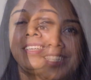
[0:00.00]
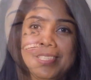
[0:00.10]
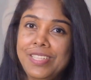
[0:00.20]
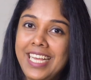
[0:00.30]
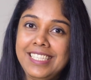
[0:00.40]

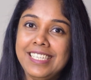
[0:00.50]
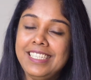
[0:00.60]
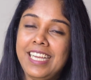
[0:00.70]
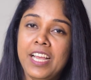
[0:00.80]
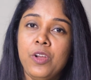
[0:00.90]
So that's
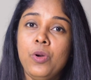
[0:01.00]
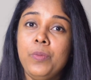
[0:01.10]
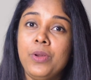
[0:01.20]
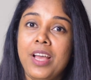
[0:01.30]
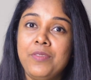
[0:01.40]
it. I
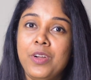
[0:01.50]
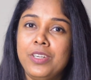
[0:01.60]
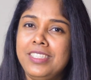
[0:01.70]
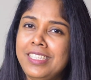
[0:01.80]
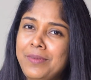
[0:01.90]
hope you have
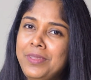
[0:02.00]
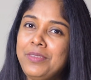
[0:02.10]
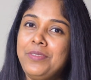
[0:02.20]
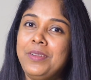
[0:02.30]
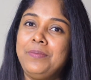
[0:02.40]
got
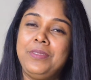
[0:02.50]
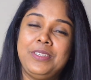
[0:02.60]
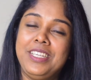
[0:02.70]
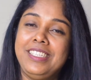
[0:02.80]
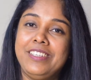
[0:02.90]
something from
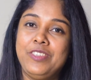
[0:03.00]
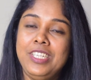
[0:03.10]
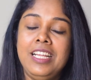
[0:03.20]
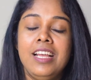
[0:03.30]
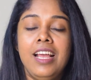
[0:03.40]
today's
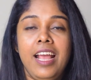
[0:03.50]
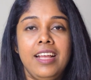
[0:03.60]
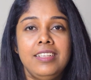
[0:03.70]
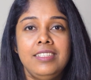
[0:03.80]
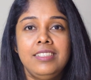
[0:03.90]
session,
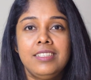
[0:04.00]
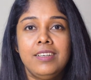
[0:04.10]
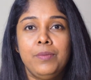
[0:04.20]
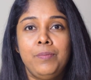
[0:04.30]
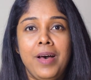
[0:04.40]
and
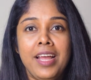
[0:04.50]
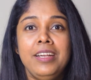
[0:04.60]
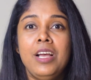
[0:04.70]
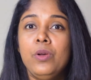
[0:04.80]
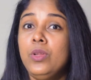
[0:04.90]
by
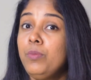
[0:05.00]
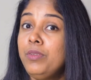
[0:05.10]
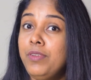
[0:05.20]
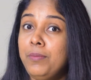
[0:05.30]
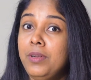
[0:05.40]
now you'll
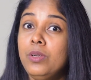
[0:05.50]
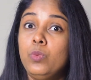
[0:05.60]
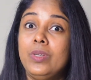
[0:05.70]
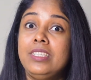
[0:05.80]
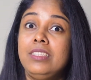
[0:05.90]
be familiar
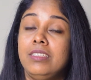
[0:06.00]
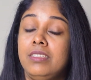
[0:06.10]
with